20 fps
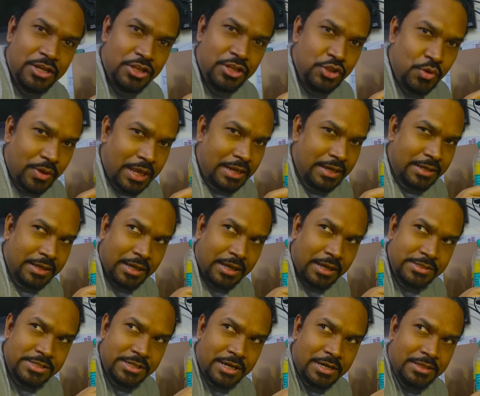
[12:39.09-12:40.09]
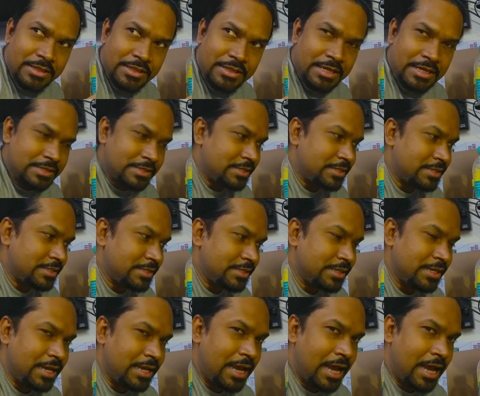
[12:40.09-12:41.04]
You can consider this